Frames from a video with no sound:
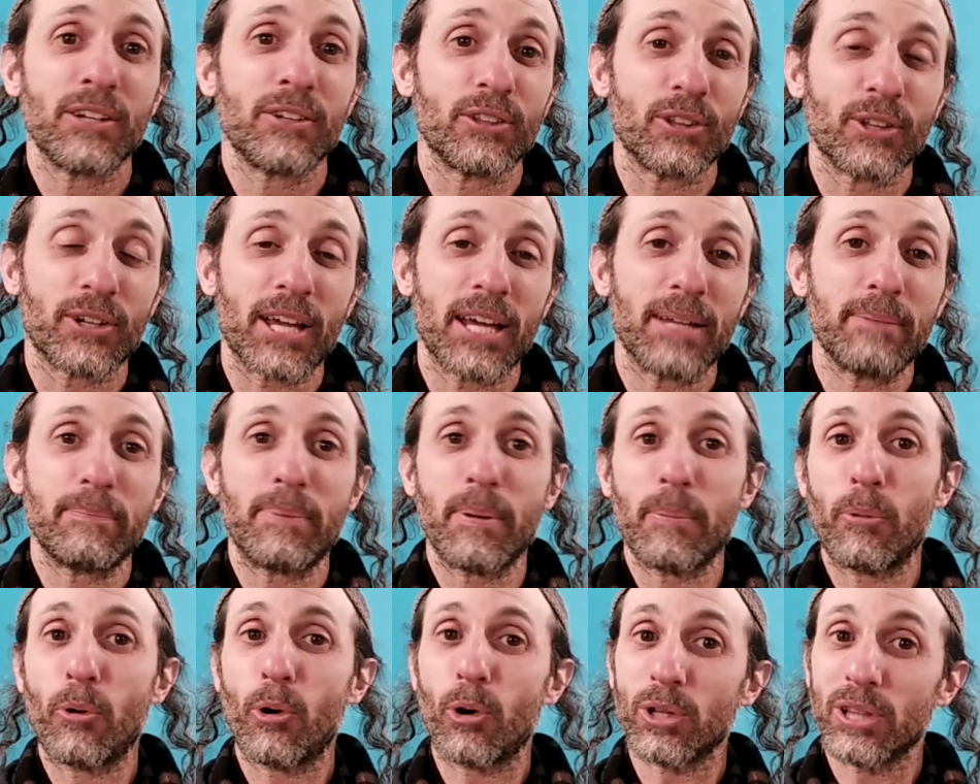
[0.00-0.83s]
you look at
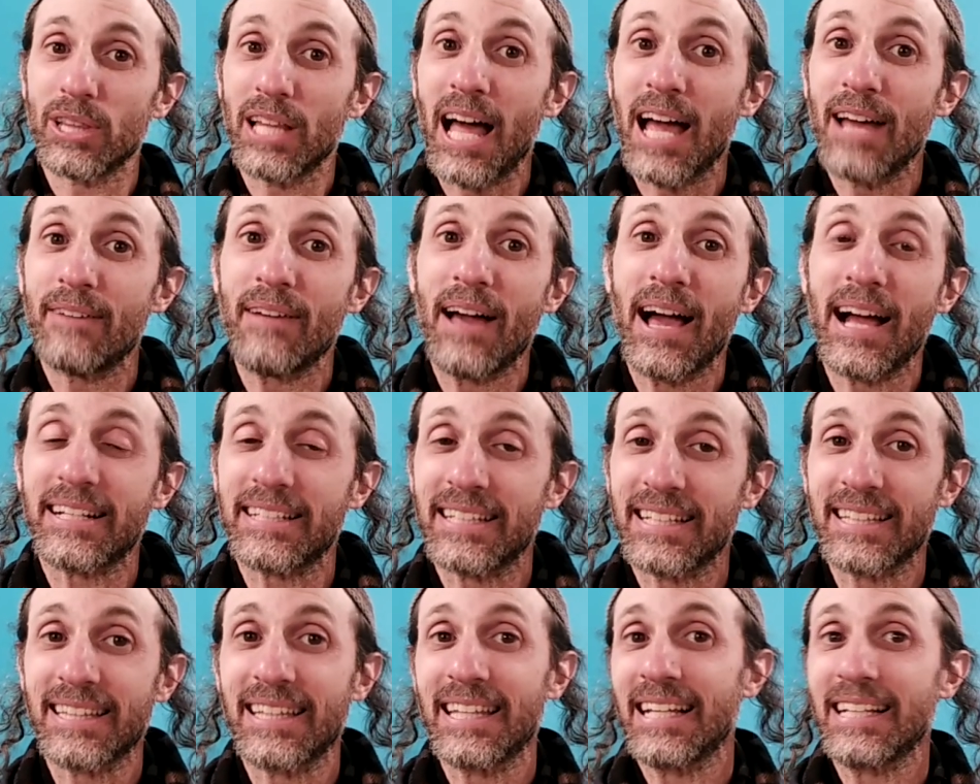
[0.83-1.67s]
people who are live
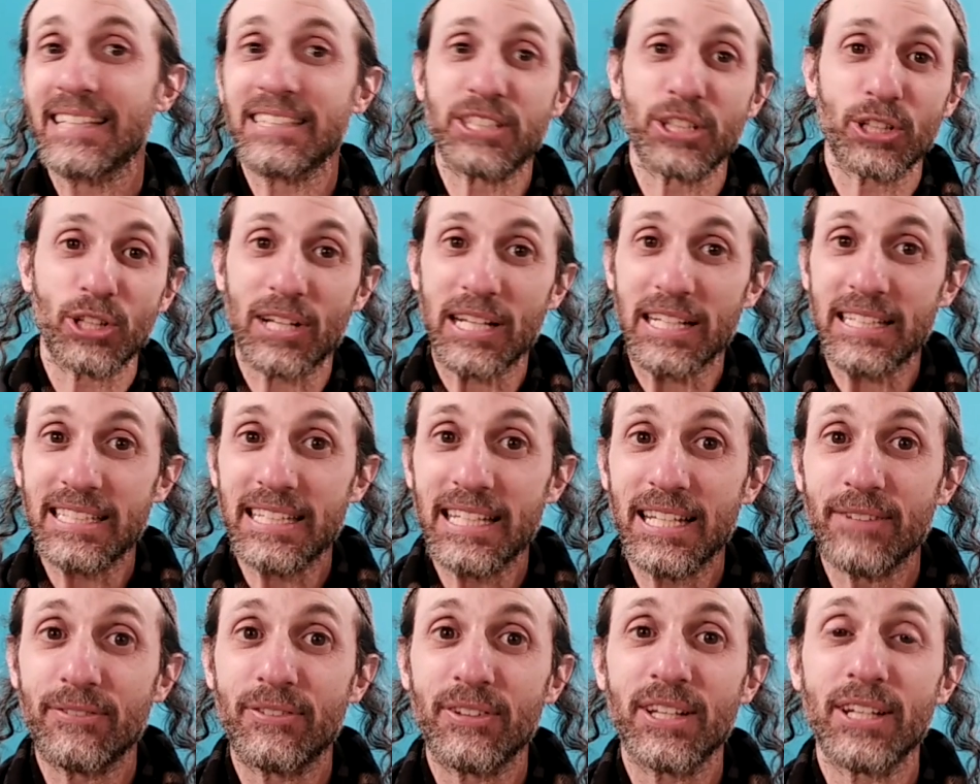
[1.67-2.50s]
acting things, you look at
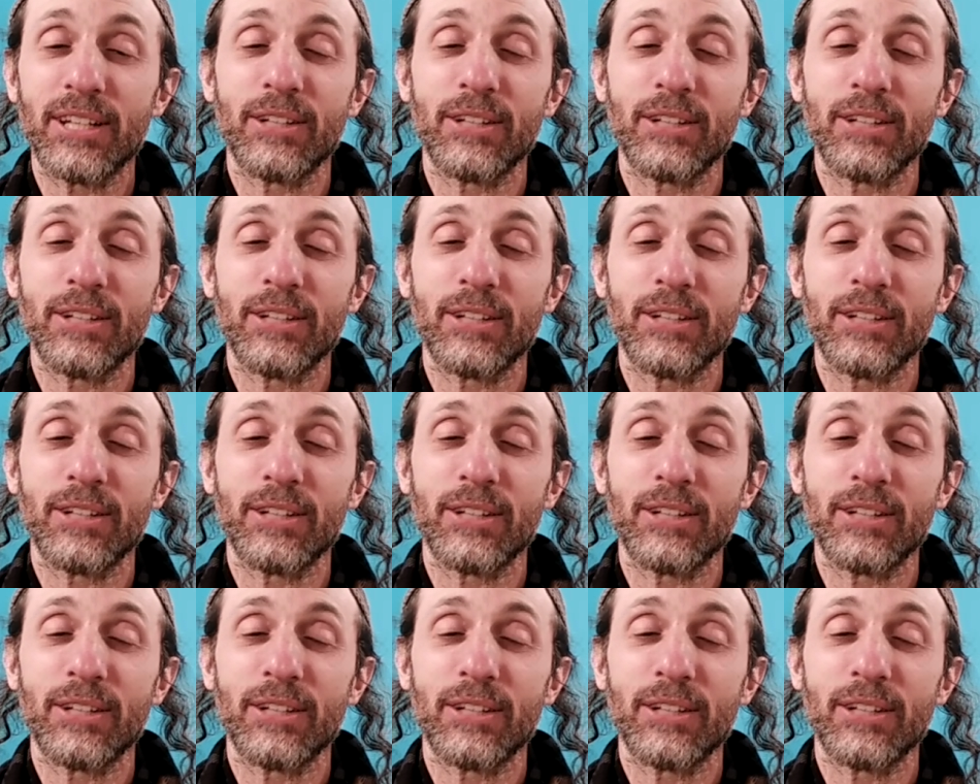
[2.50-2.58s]
TV,